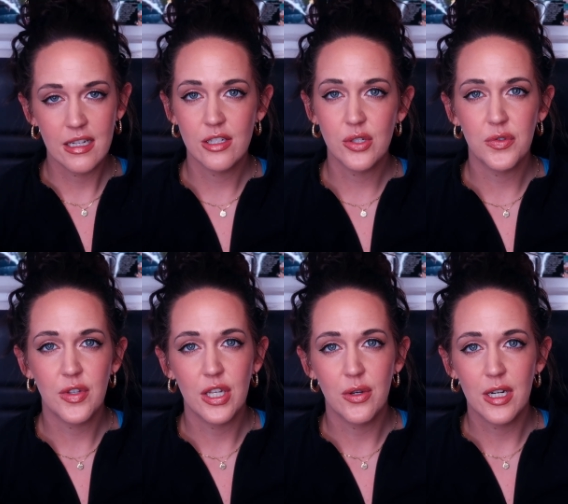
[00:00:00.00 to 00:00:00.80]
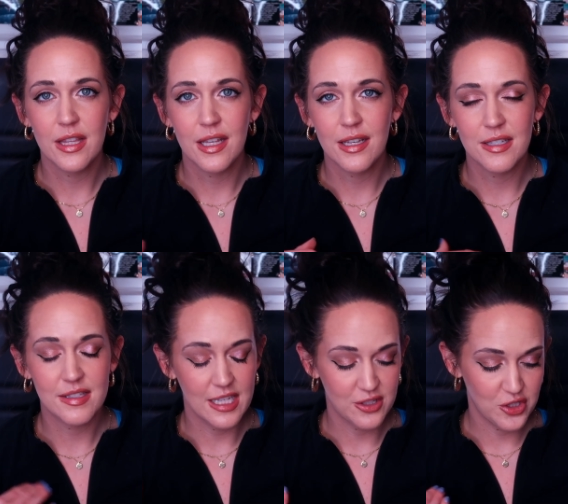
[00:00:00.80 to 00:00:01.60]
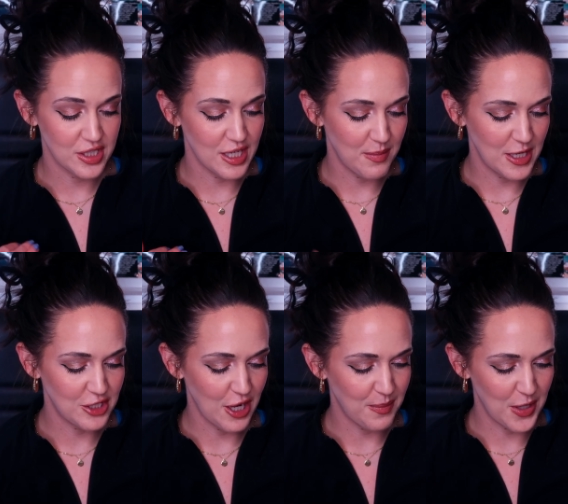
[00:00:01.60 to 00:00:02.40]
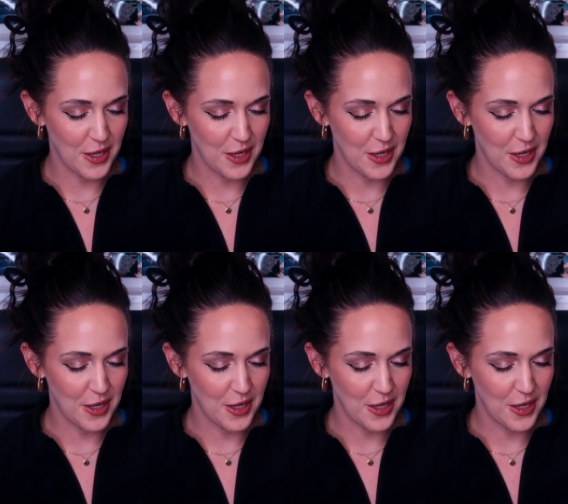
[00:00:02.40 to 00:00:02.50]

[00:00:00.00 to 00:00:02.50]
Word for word: I didn't do a video or anything because that's just not my jam,